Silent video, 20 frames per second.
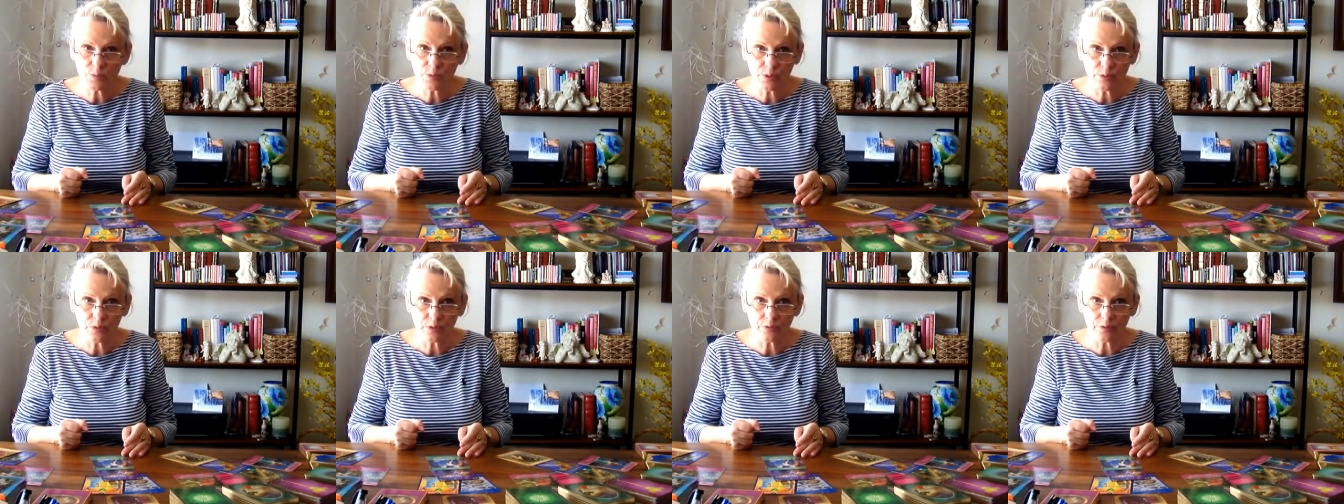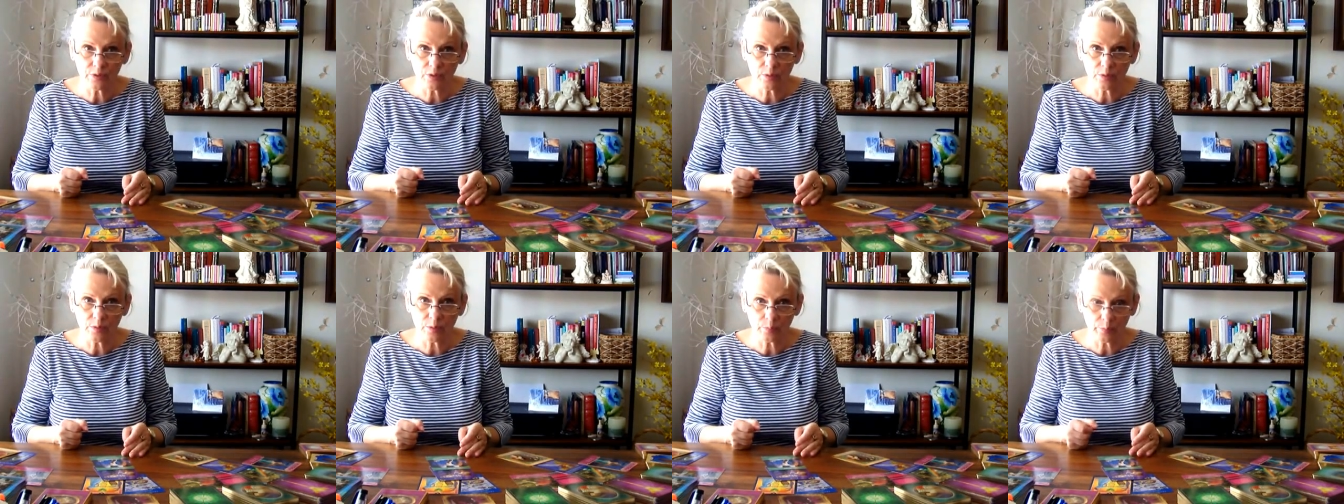beautiful.
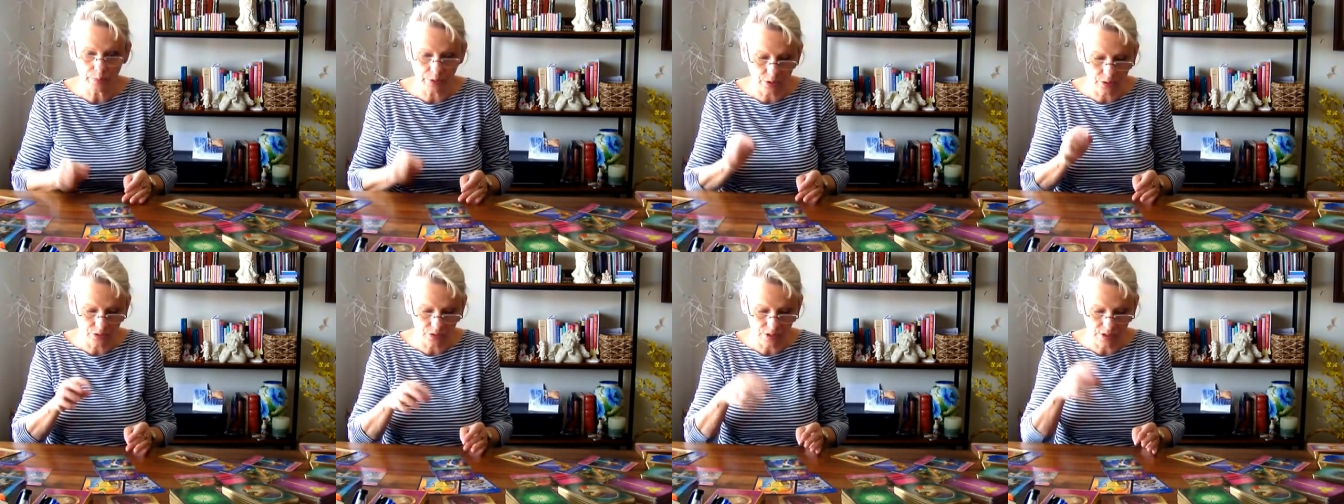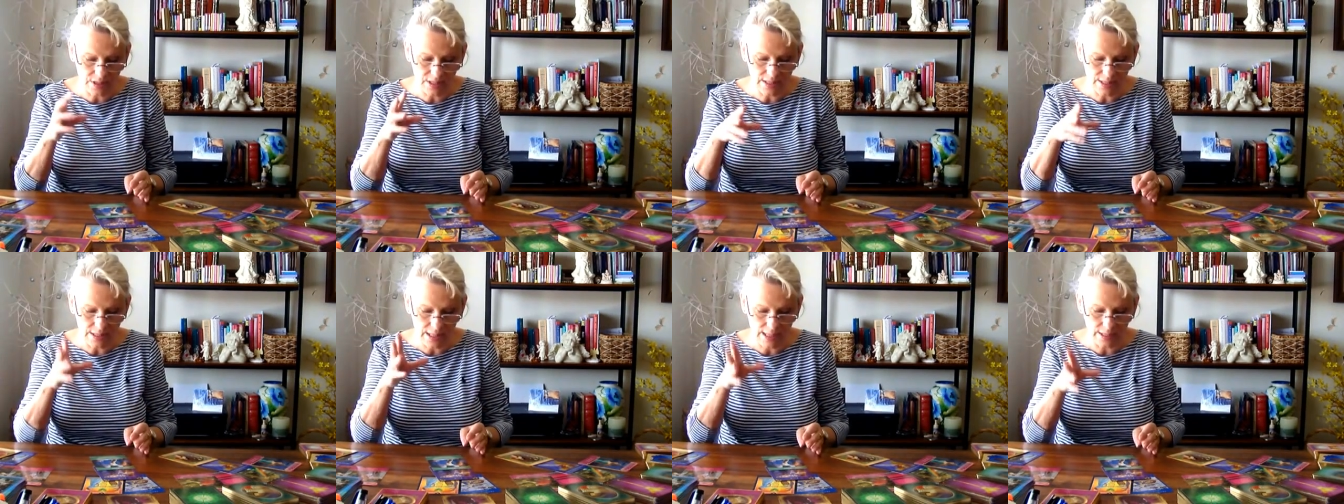Because
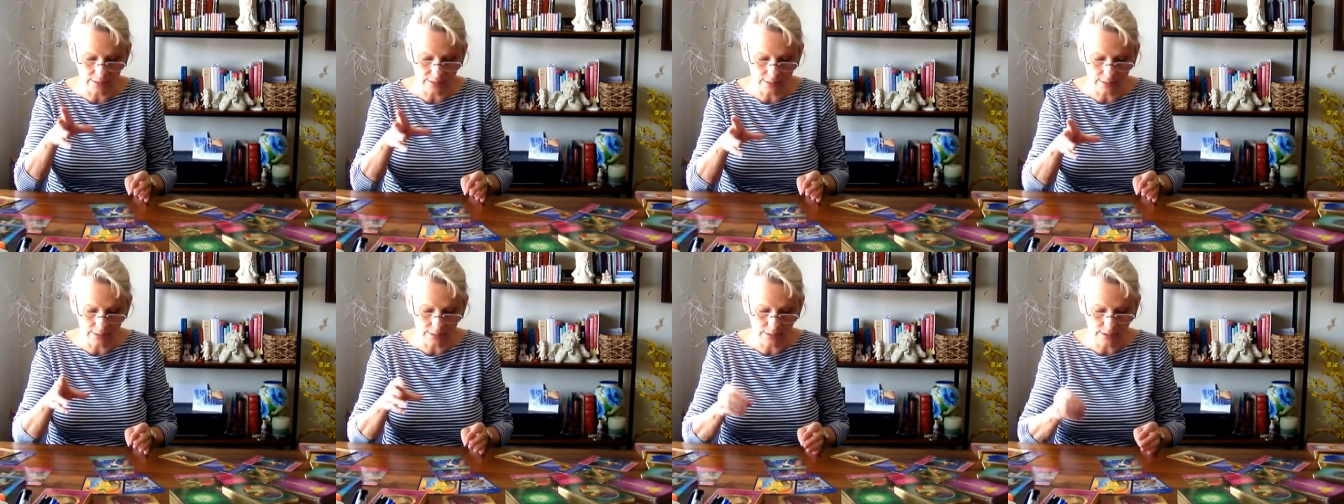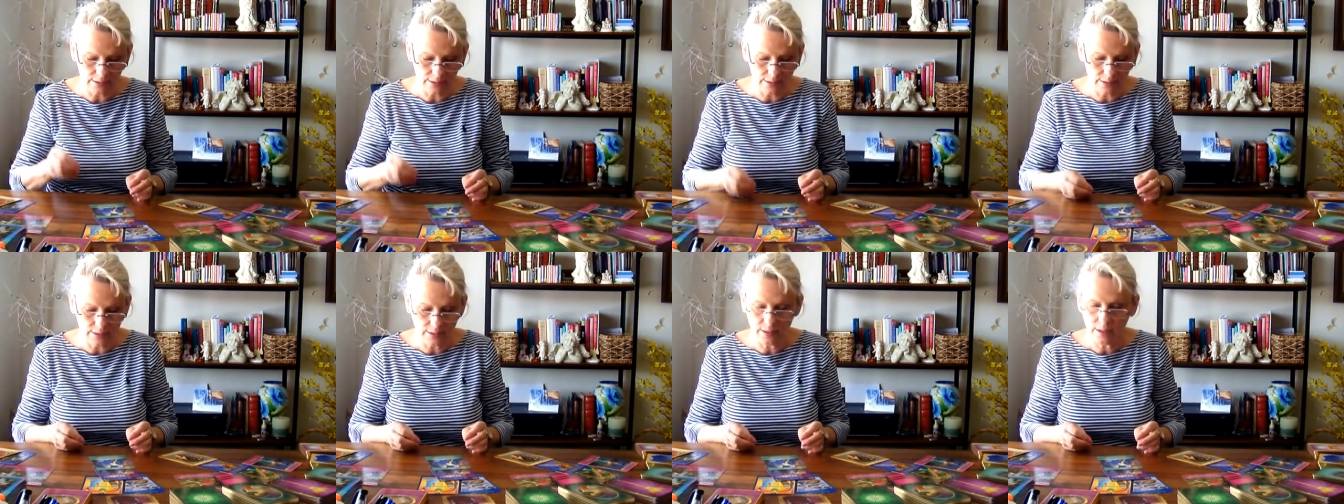this study
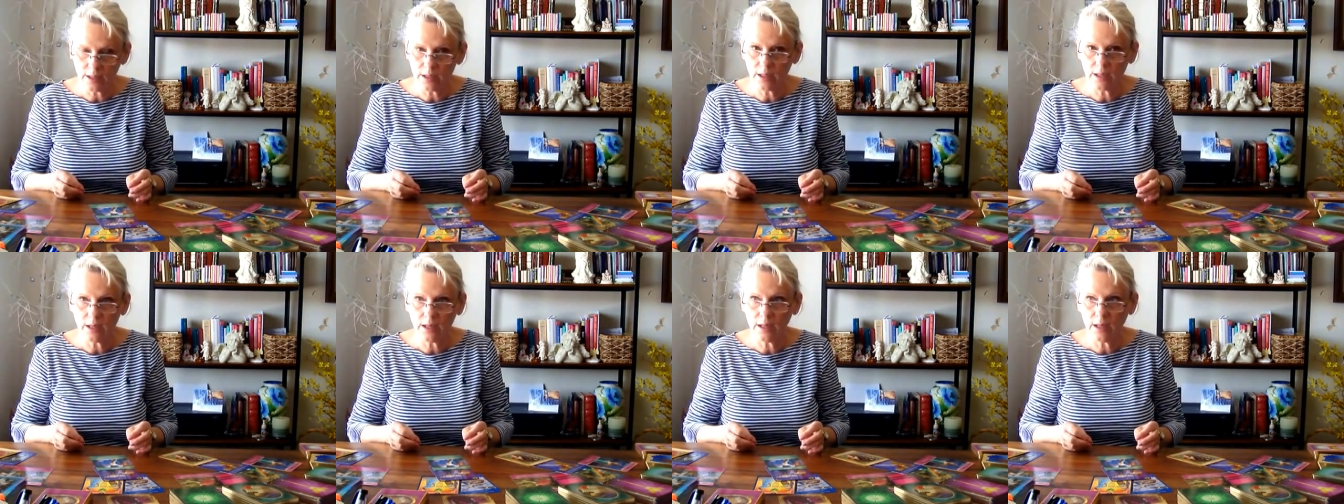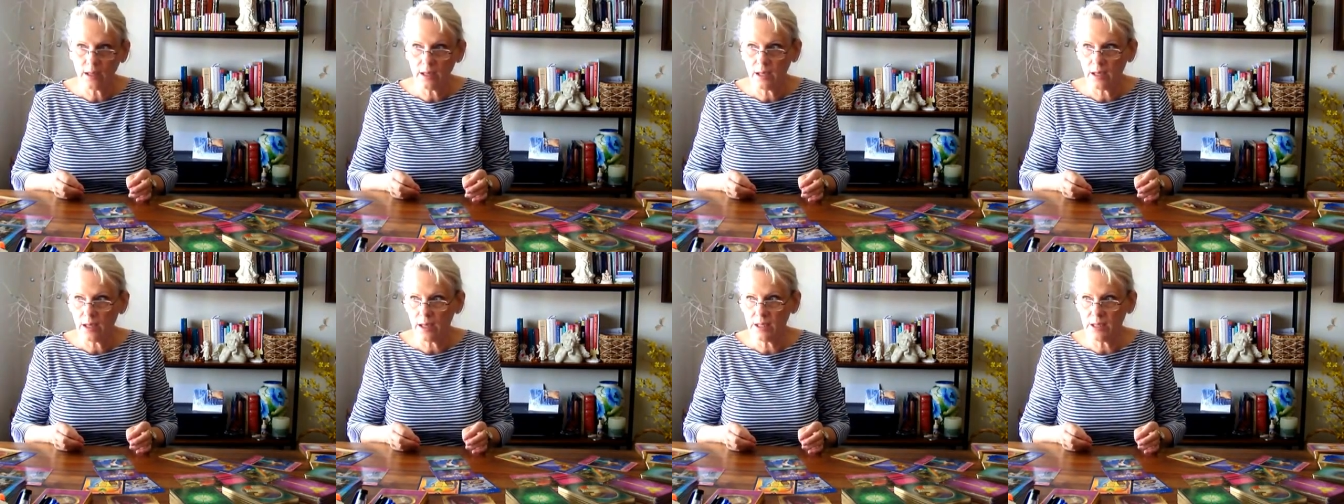
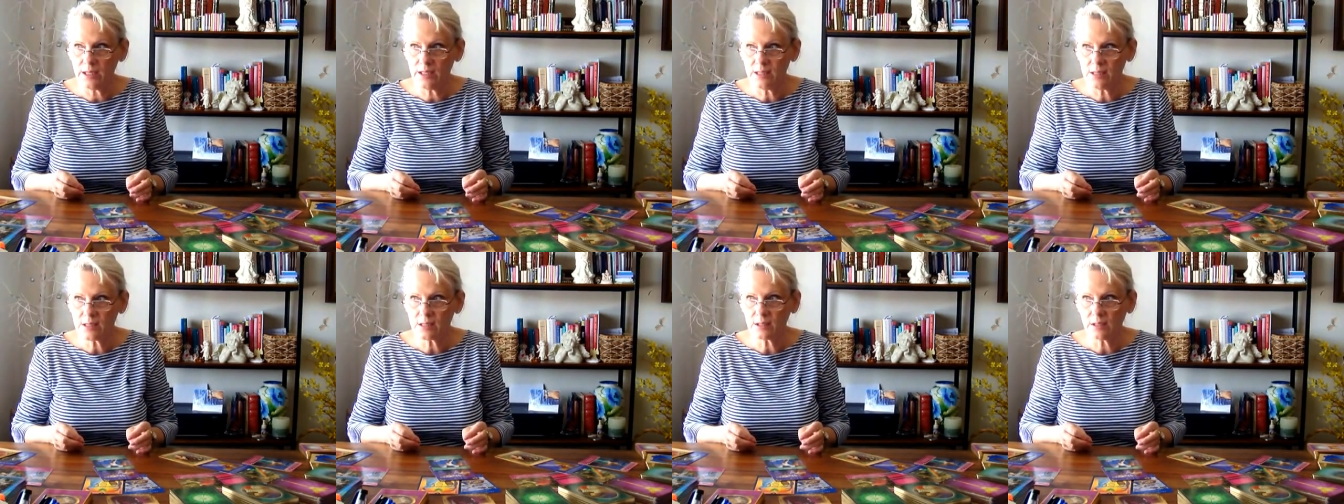is